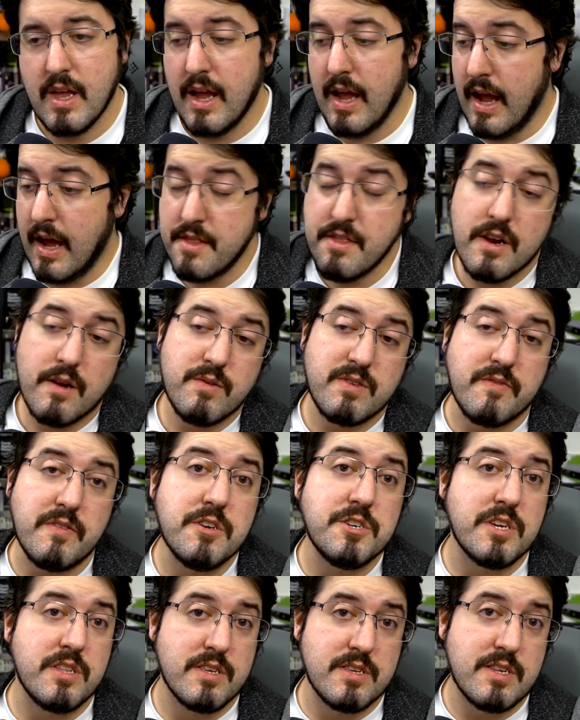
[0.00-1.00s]
I thought I was
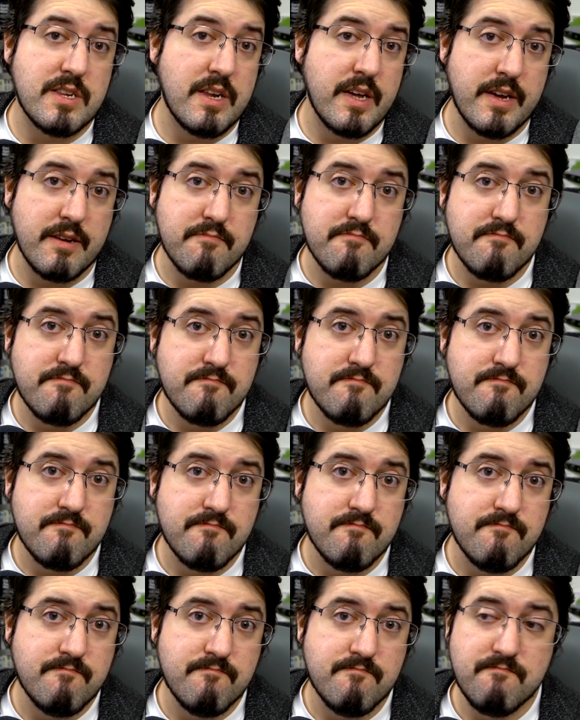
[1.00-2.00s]
finishing this tonight.
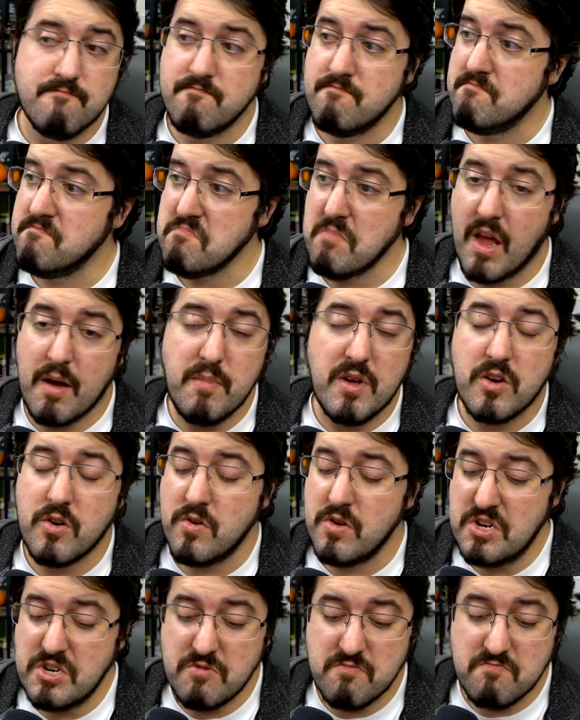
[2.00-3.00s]
I'm not
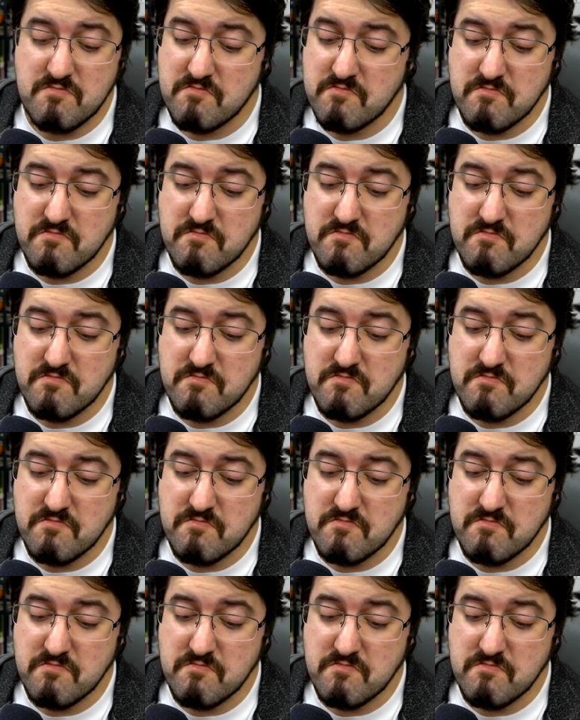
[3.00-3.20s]
going to.